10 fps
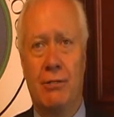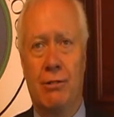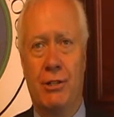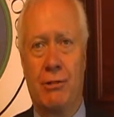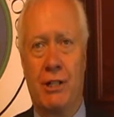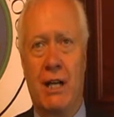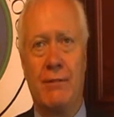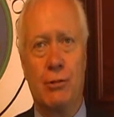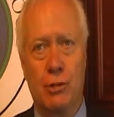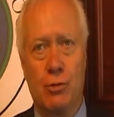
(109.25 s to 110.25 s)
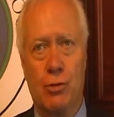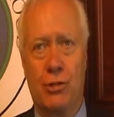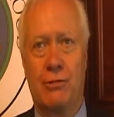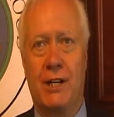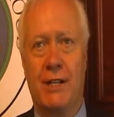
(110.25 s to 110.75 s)
When the Right Livelihood
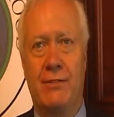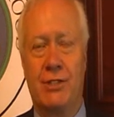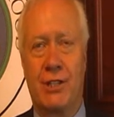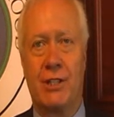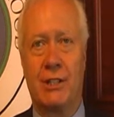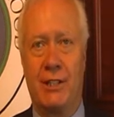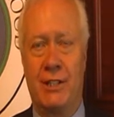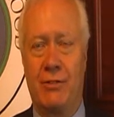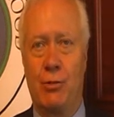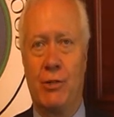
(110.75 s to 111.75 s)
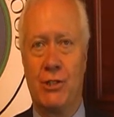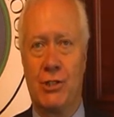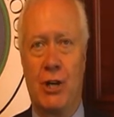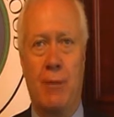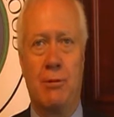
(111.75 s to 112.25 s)
Award arrived, suddenly everyone
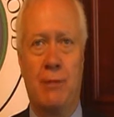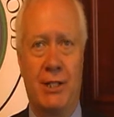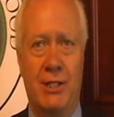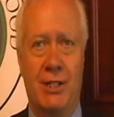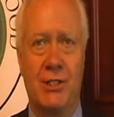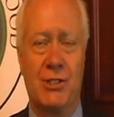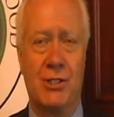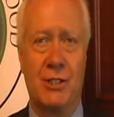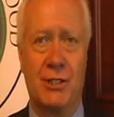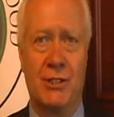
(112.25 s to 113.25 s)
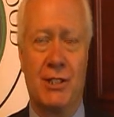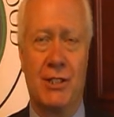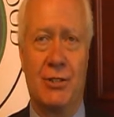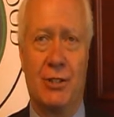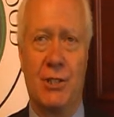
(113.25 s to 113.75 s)
stopped and paid attention
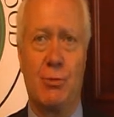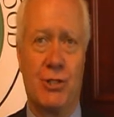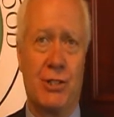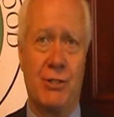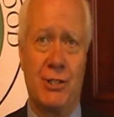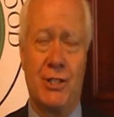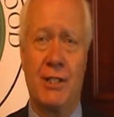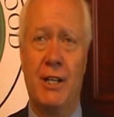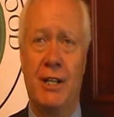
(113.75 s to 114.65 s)
and took us more seriously.